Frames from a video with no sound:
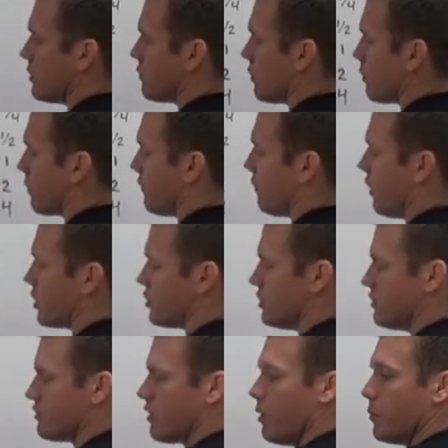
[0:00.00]
So the reflection
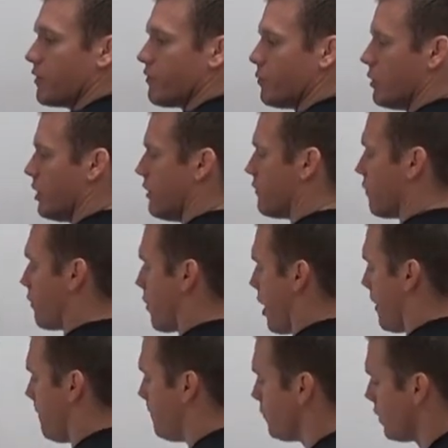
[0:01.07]
is coming from the left to the
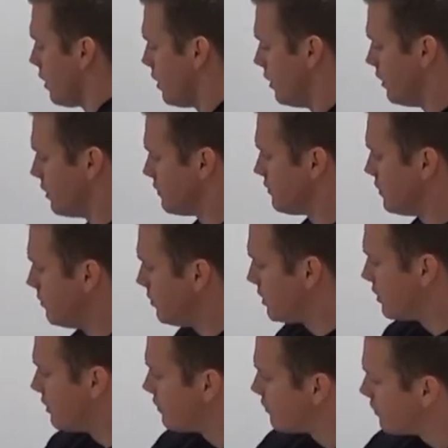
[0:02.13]
right. And you can see
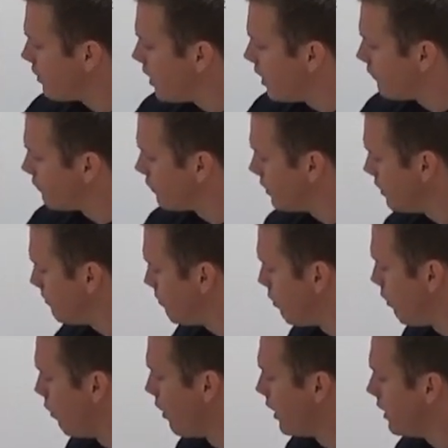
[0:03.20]
because every
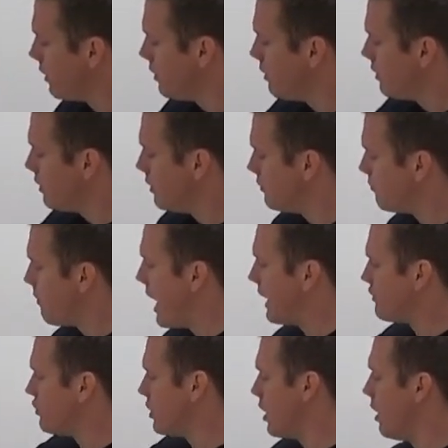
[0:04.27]
point is
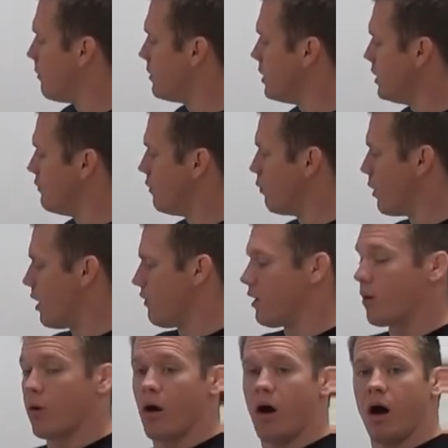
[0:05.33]
matching up. And even where they
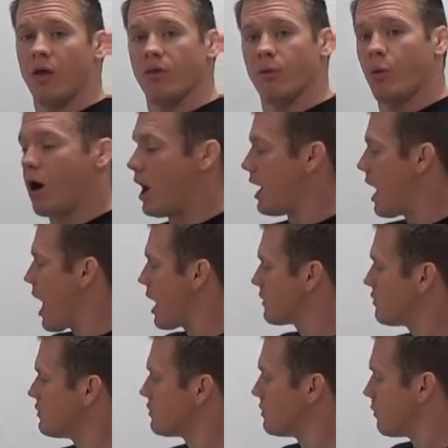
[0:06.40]
are on the
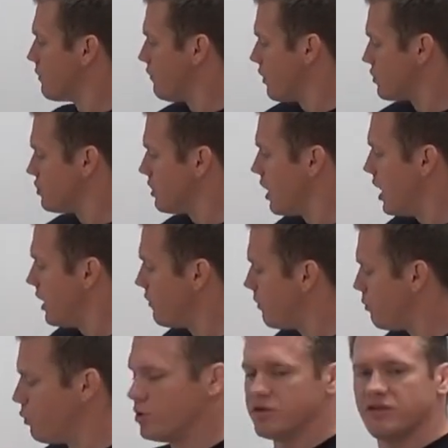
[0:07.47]
y-axis, the reflection line,
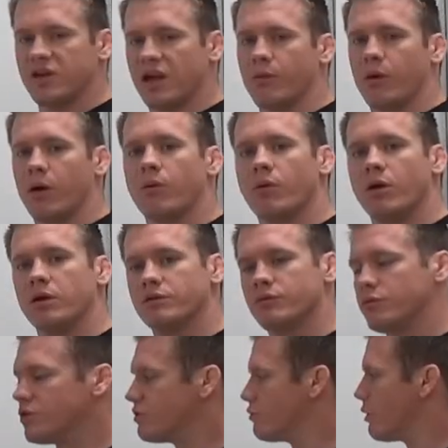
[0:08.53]
the point stayed where it was,
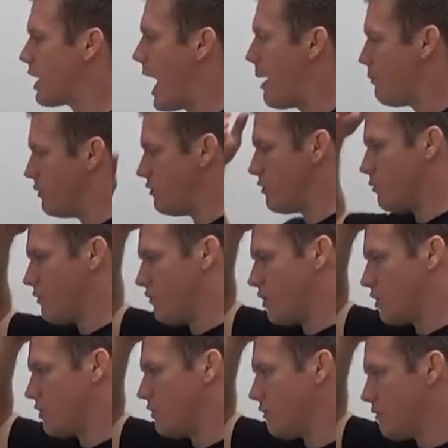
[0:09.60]
which is what happens in
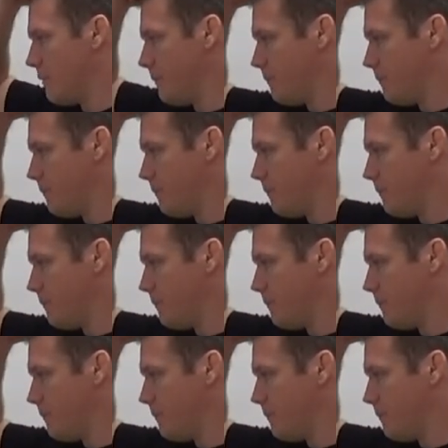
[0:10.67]
reflections.